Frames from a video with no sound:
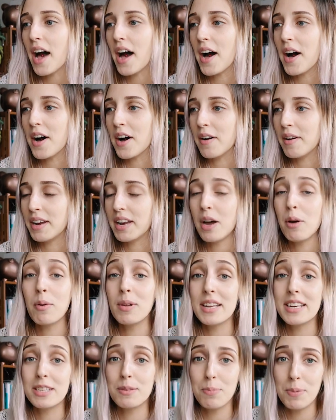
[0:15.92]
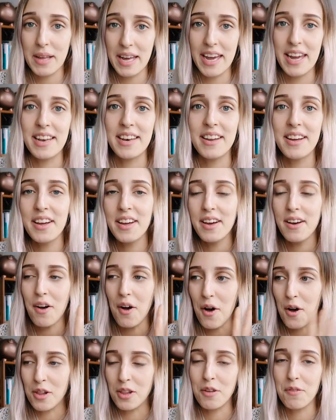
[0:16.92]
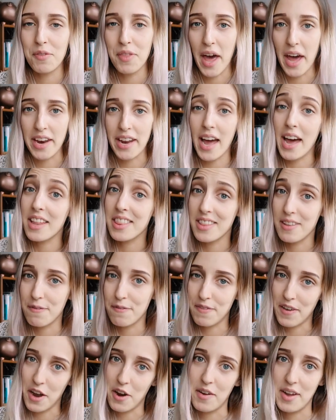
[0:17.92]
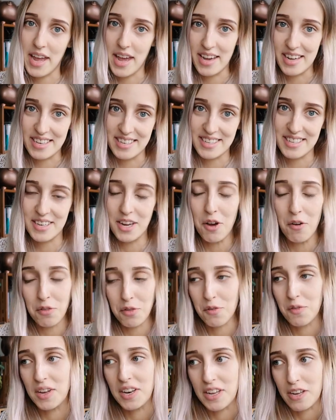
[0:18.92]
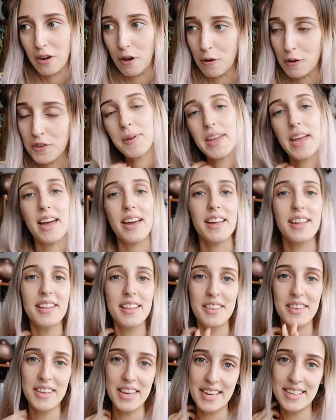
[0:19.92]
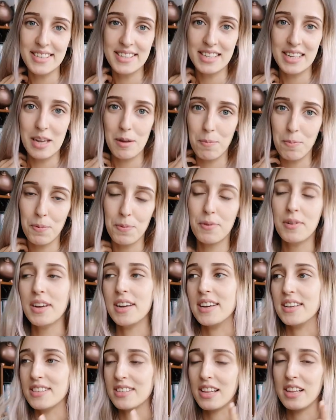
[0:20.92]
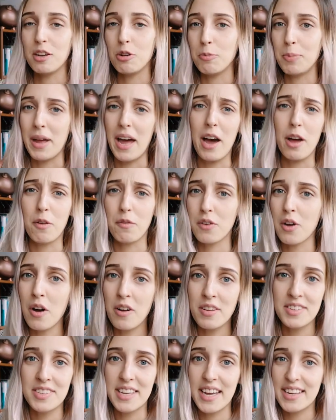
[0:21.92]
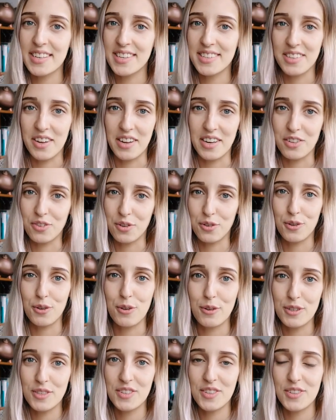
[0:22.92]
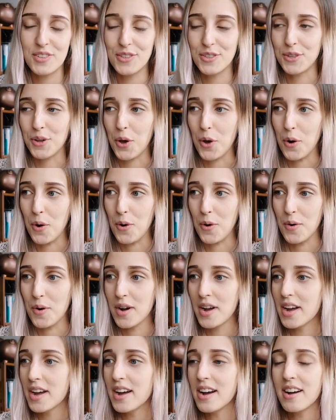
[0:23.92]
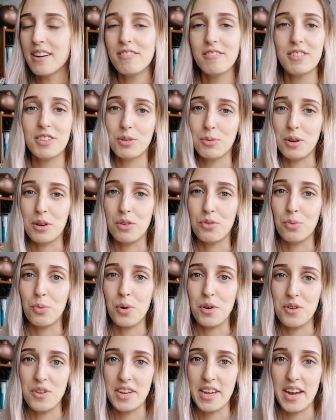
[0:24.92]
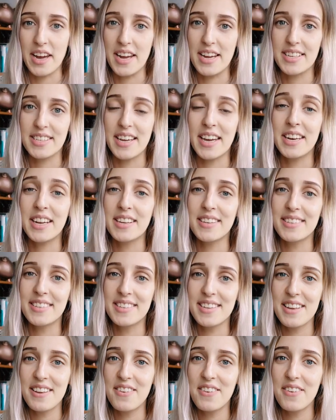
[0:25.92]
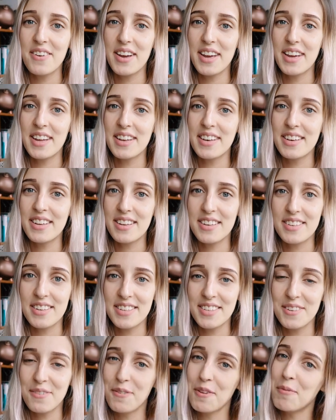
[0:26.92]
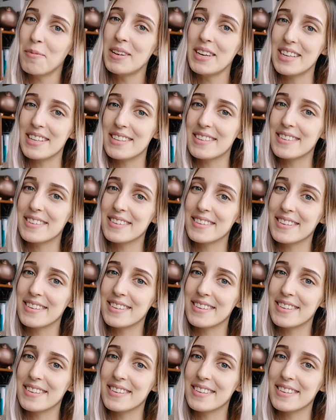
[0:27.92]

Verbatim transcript: Uh, and I will explain all of that at the very end of the video. But yeah, the next clip is a little bit out of context, it's not introduced, so just wanted to warn you guys, and I'll see you in just a few minutes.